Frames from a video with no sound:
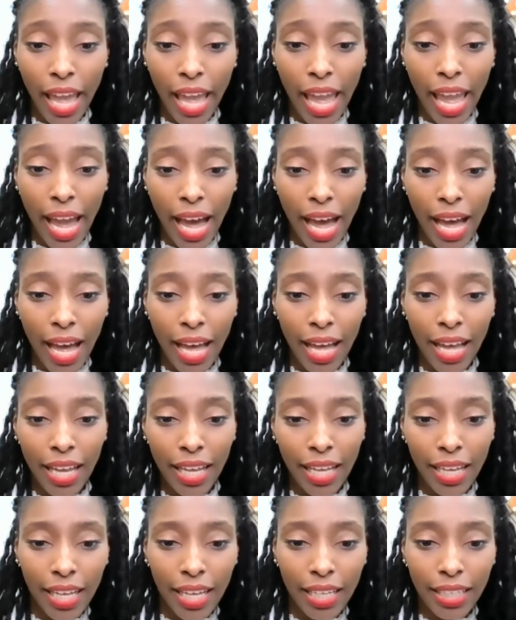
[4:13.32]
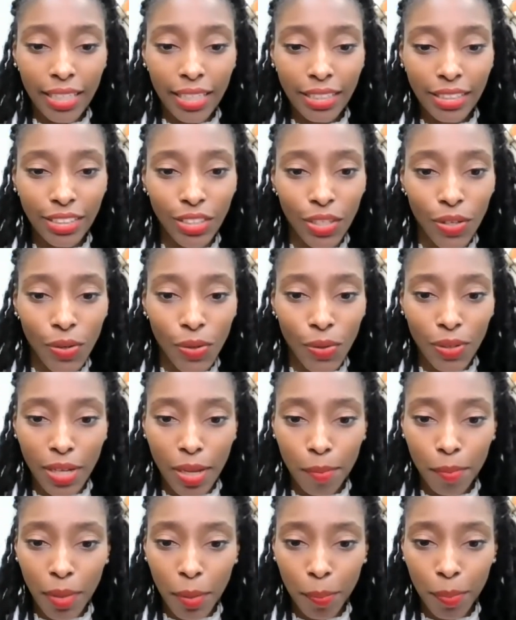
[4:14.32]
And so
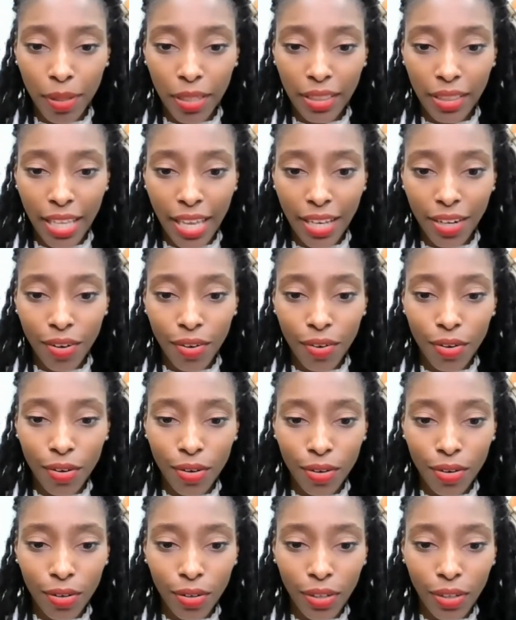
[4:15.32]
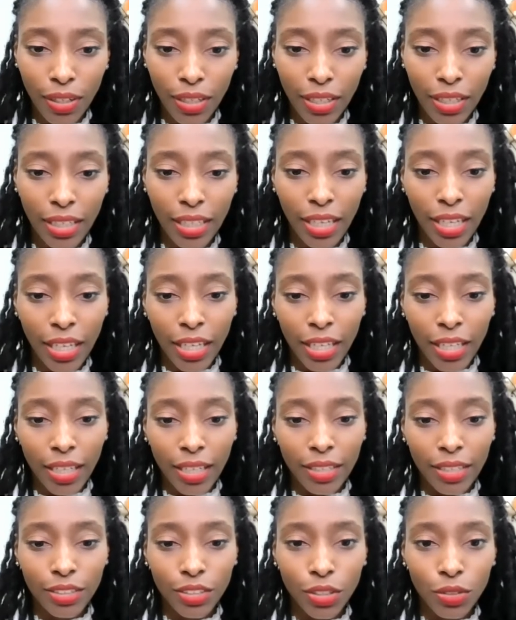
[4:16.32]
let me put that on.
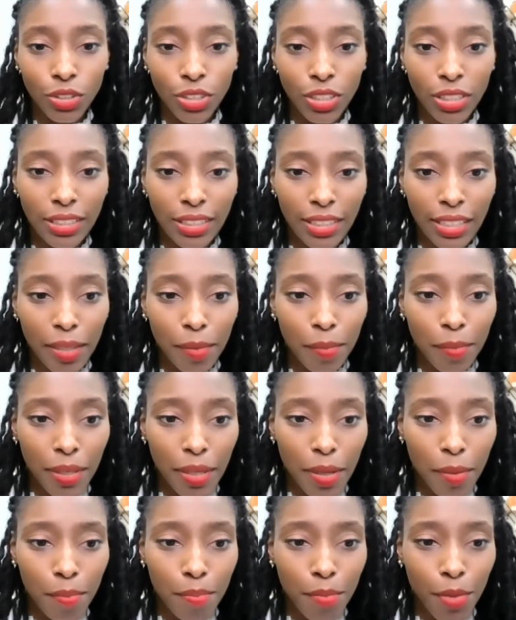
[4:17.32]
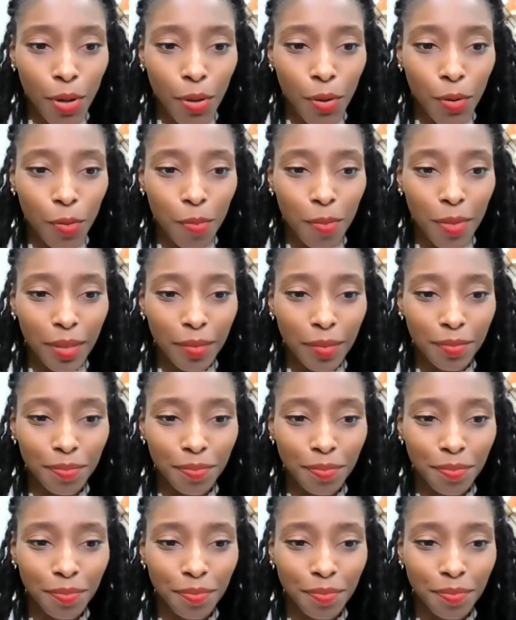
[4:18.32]
So just give me a moment.